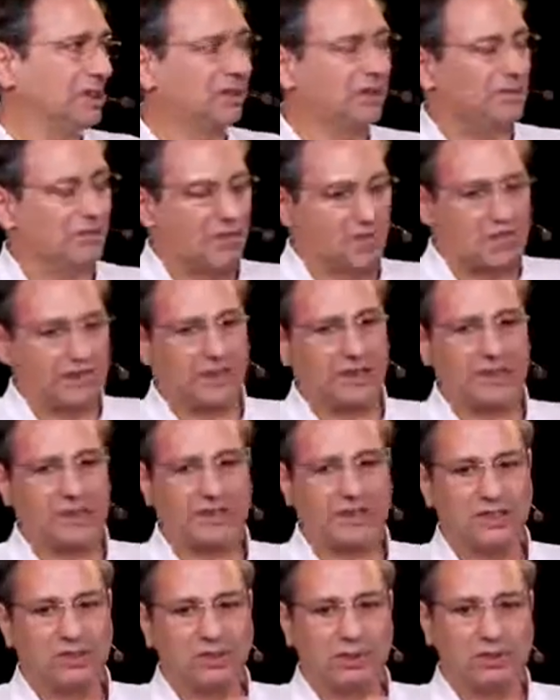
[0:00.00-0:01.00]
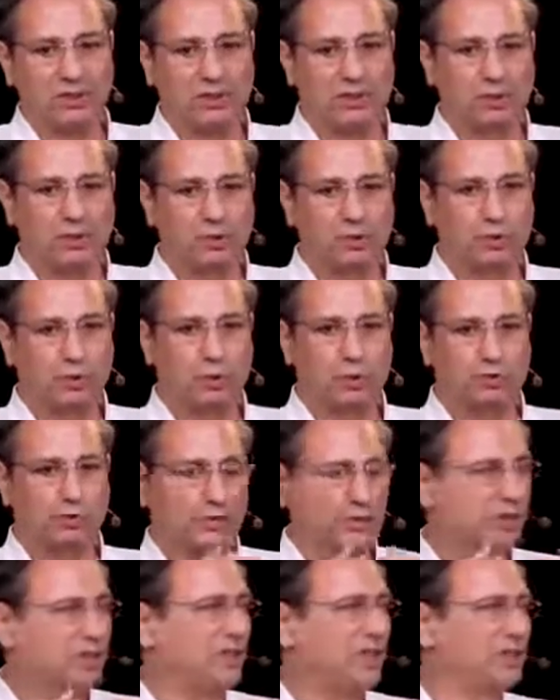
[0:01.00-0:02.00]
And in that case, you need to put
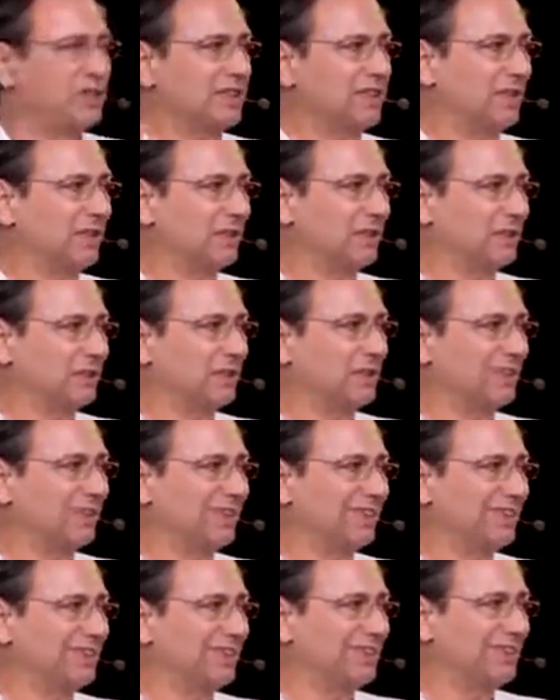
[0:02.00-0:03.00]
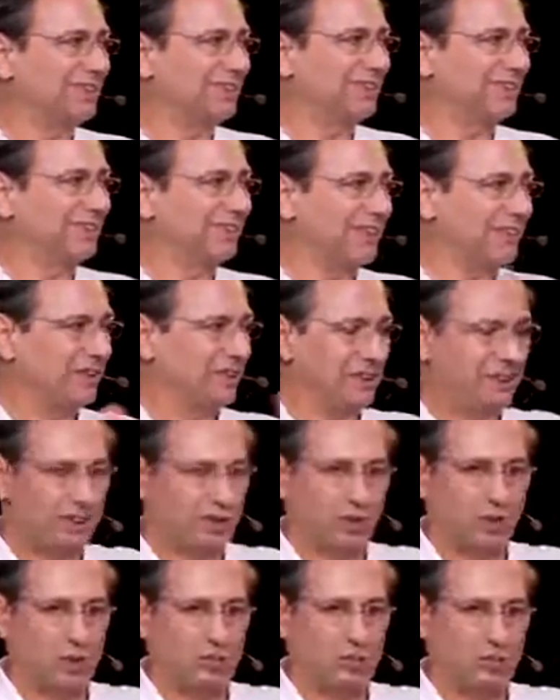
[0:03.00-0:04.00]
much less effort in
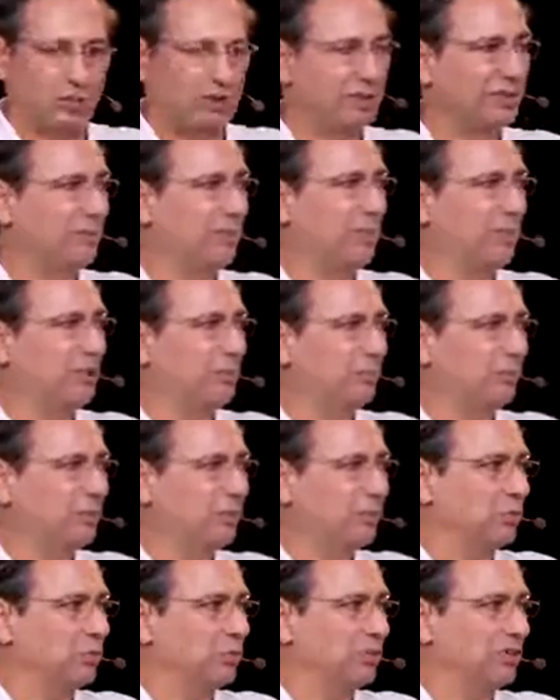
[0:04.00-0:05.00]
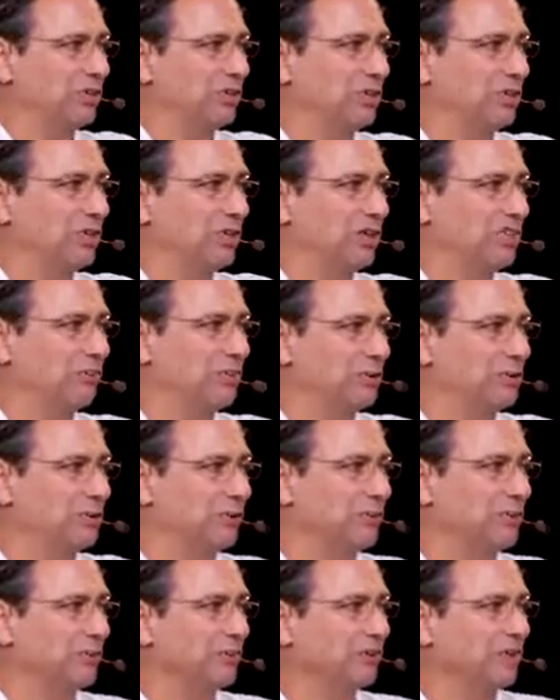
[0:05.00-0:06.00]
the overall development with the
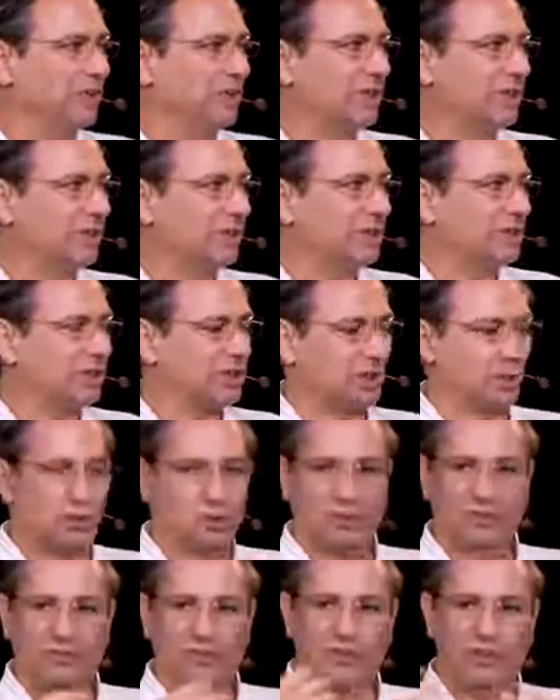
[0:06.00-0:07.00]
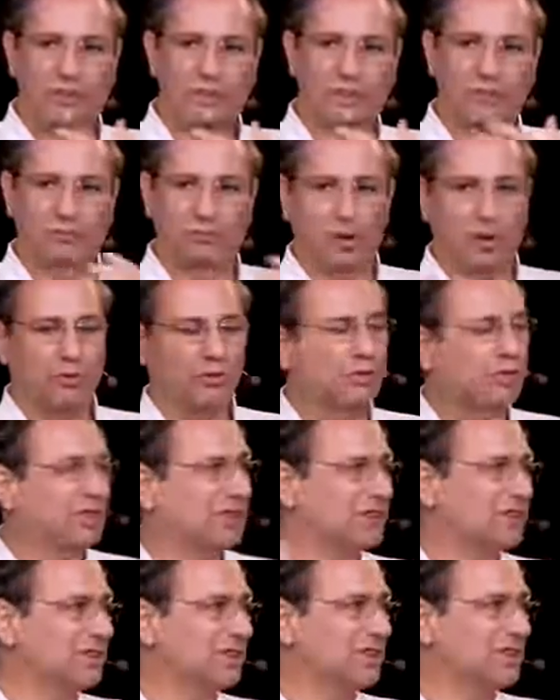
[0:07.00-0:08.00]
FPGA. So we've seen in both
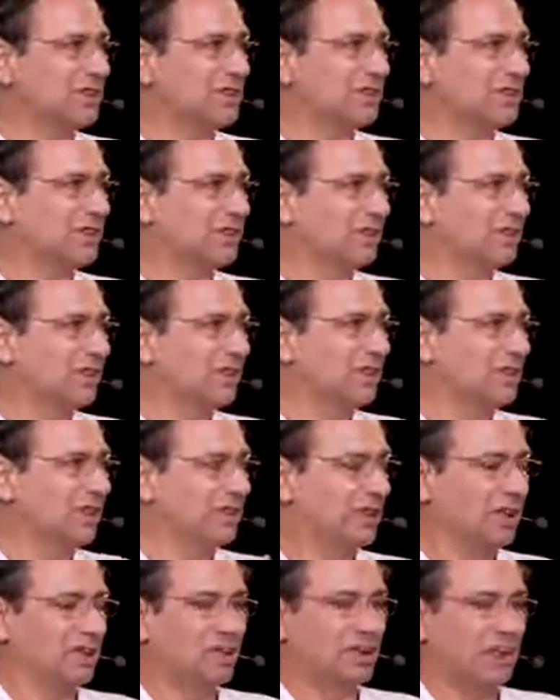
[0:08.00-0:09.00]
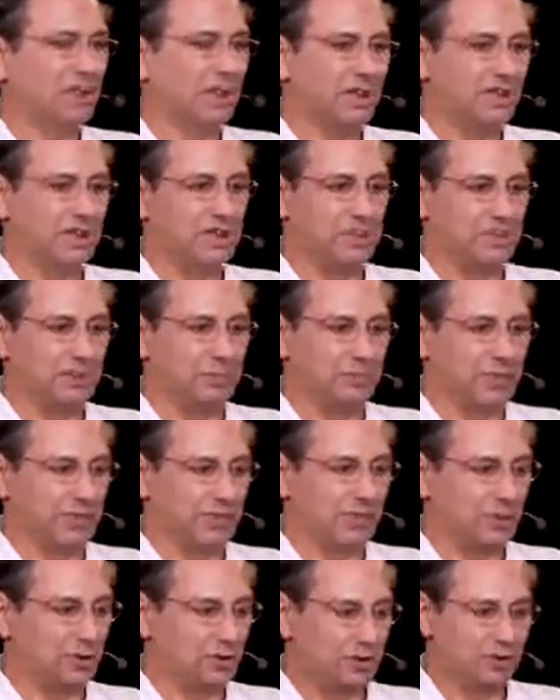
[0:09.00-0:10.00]
cases,
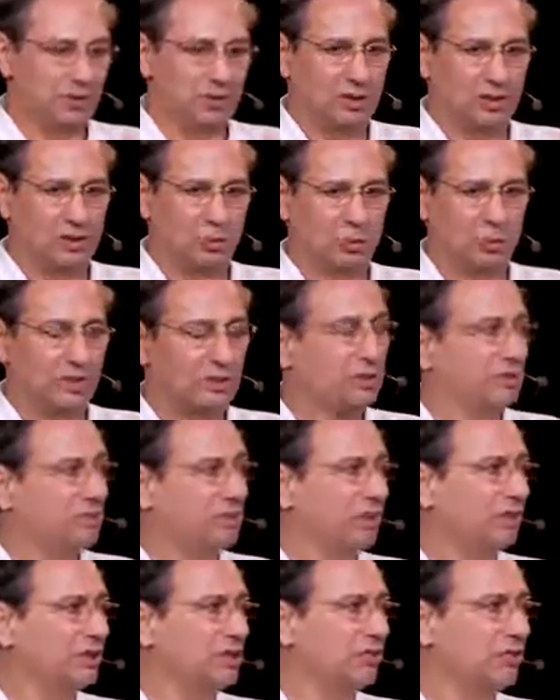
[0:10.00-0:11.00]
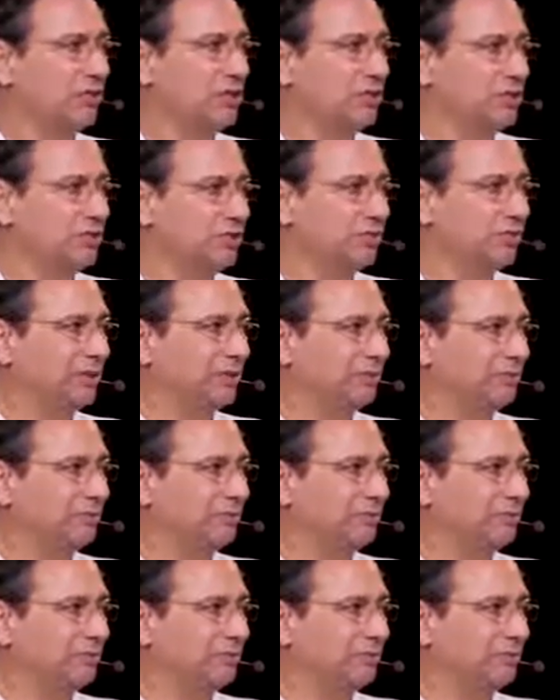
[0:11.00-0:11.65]
depending on what you try to achieve.